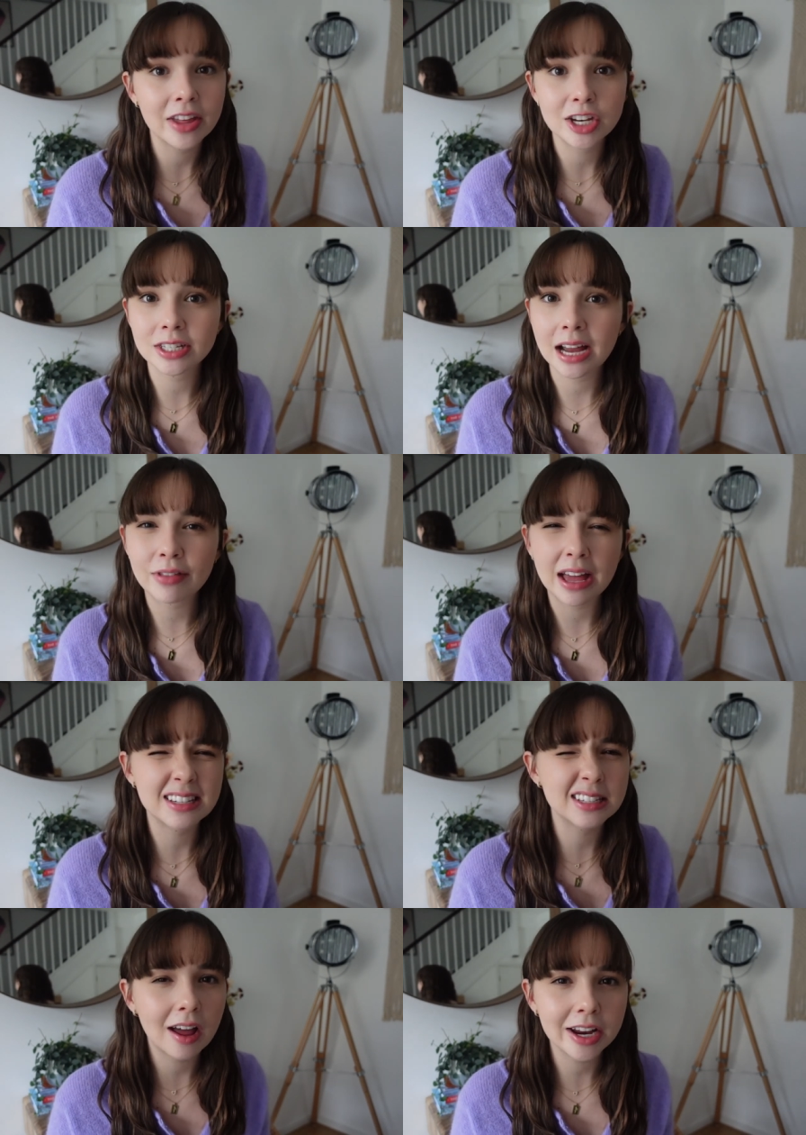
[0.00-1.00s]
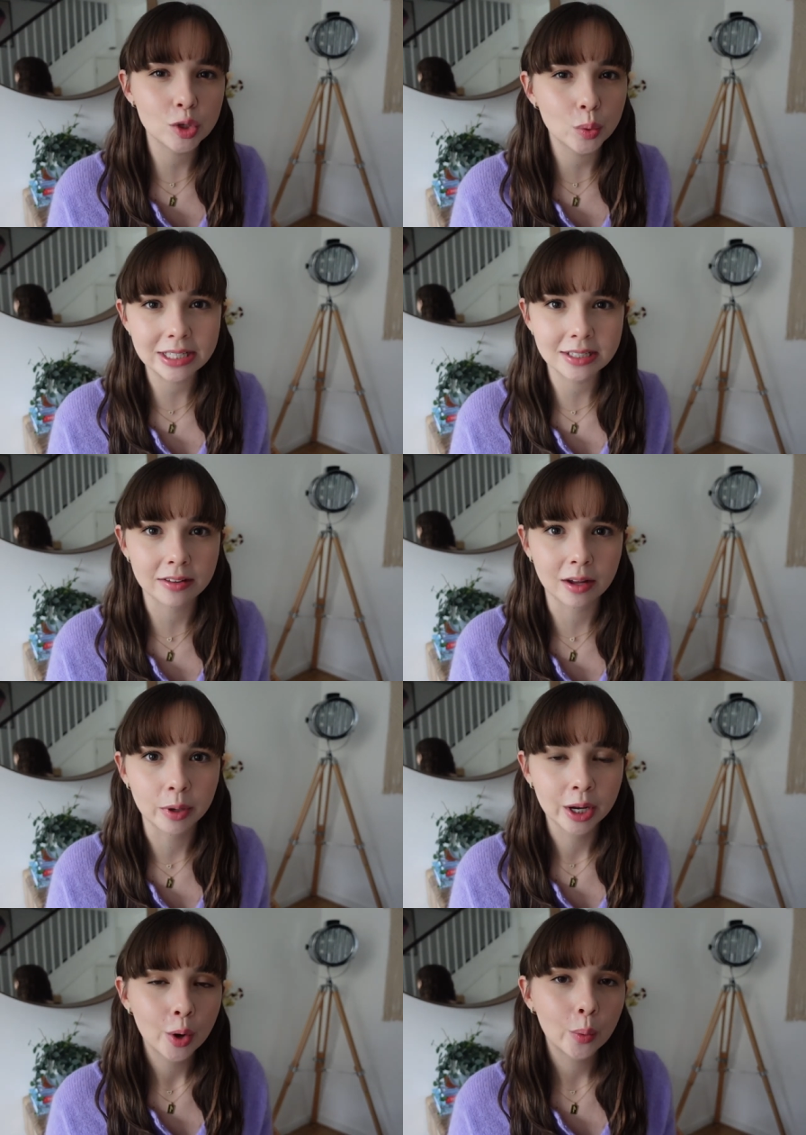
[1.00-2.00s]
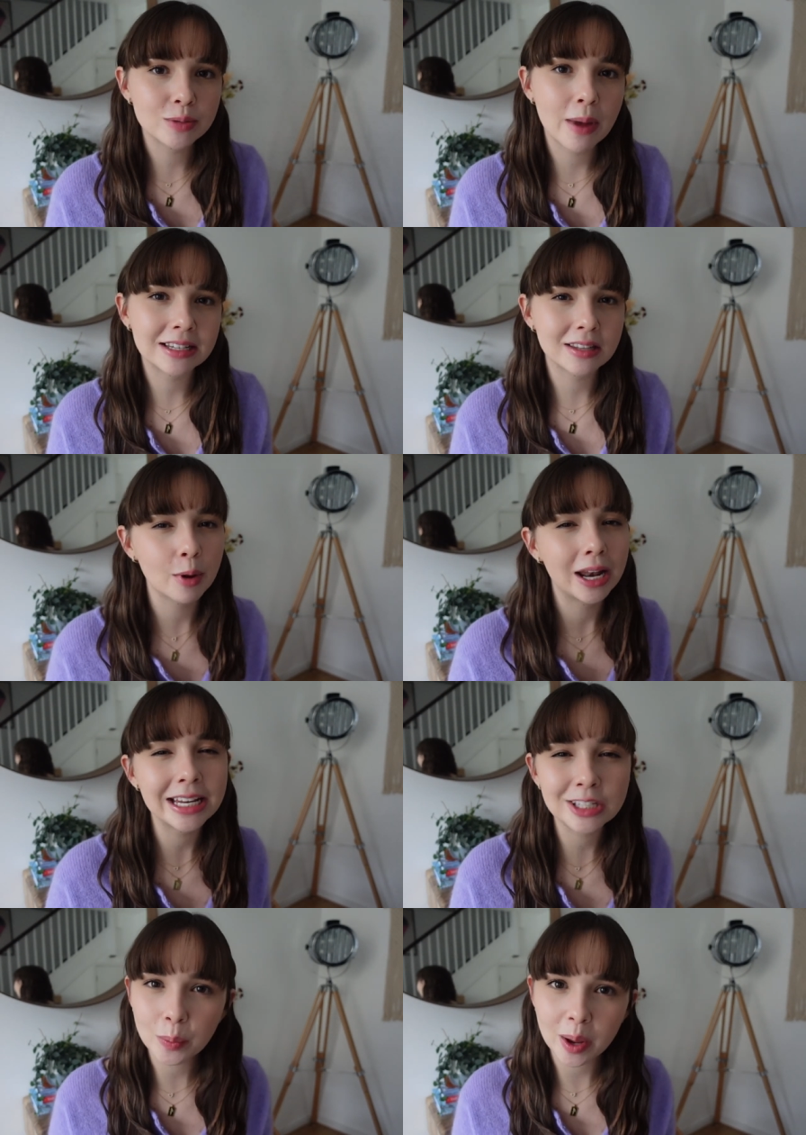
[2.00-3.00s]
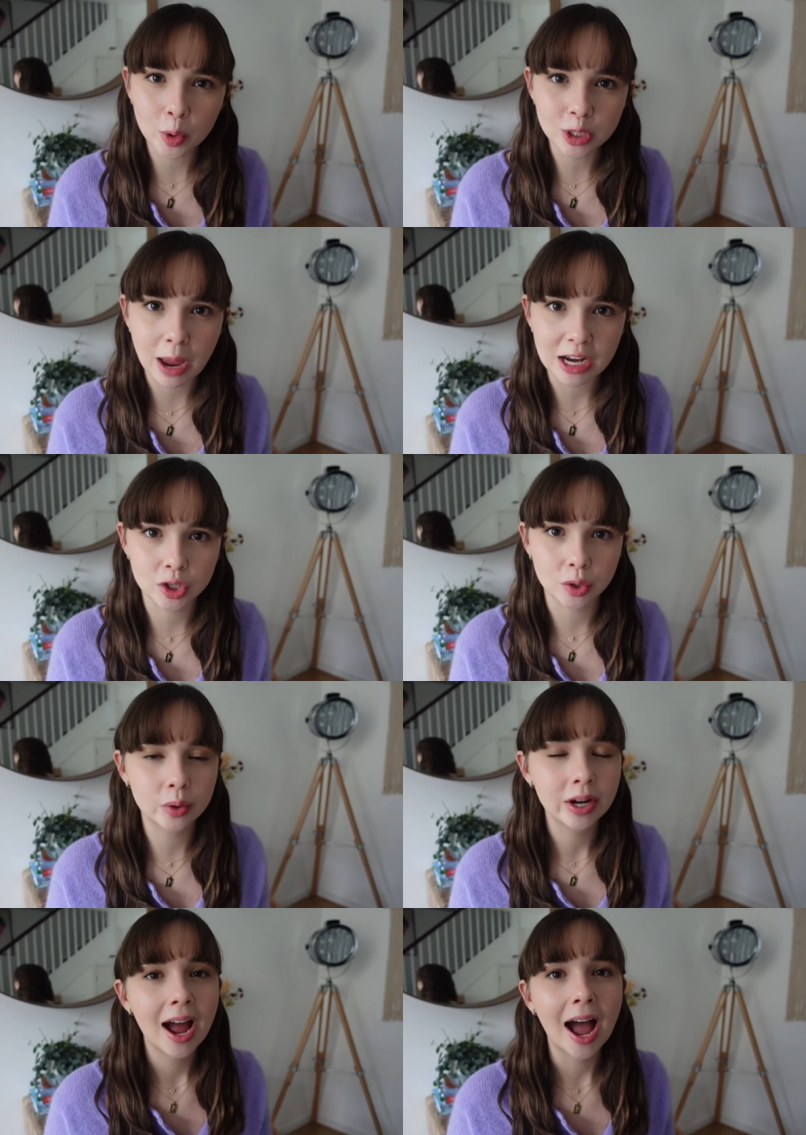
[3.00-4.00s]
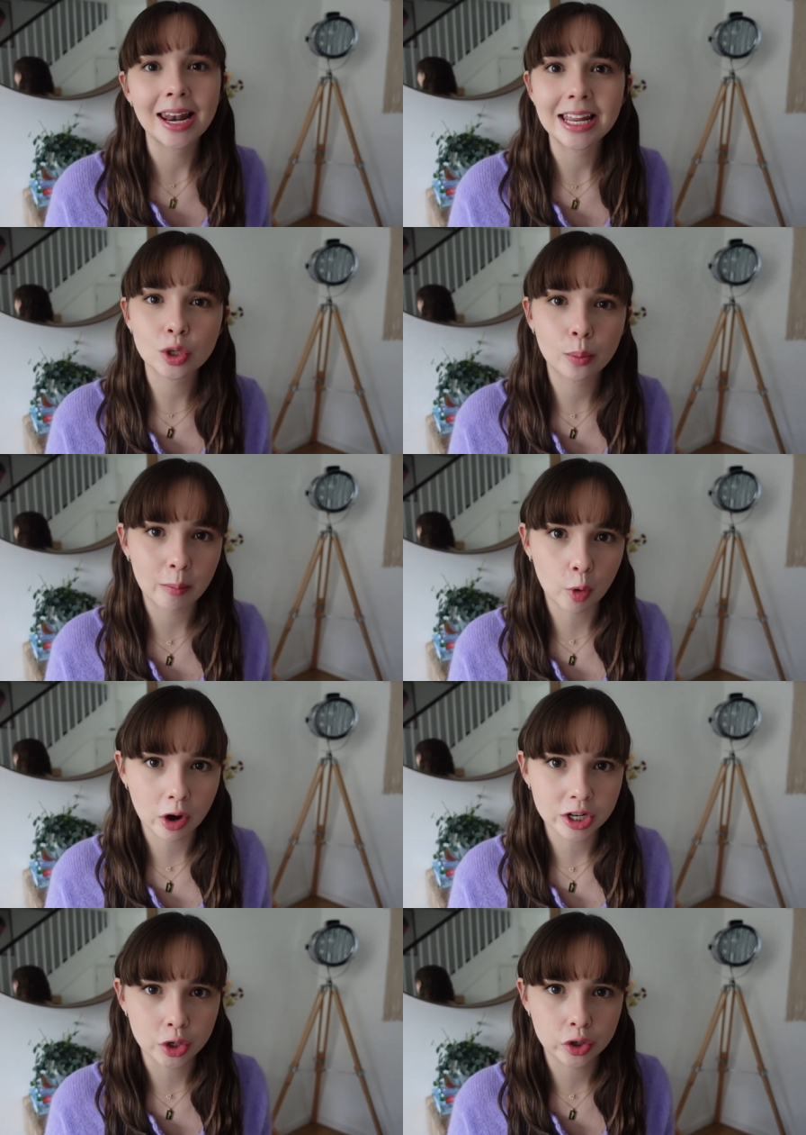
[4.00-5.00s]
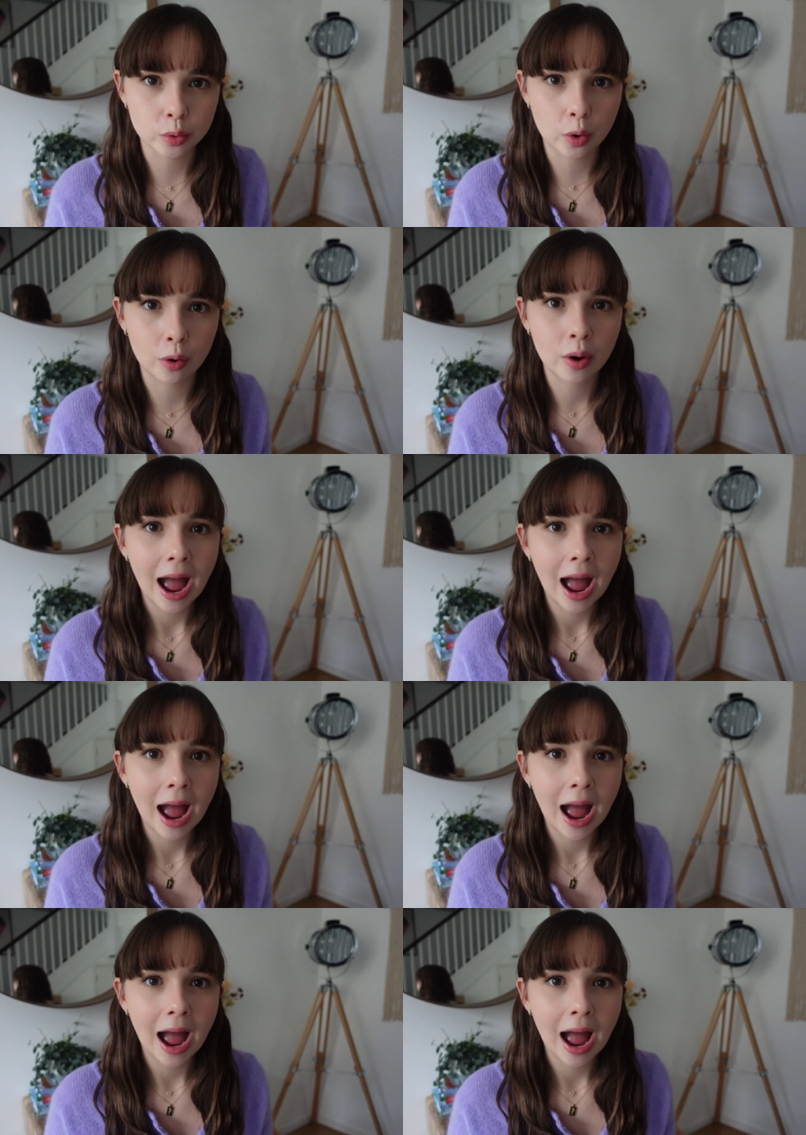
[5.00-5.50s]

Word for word: They just have that slight twist to them, which makes them a little bit more special, a little bit more unusual,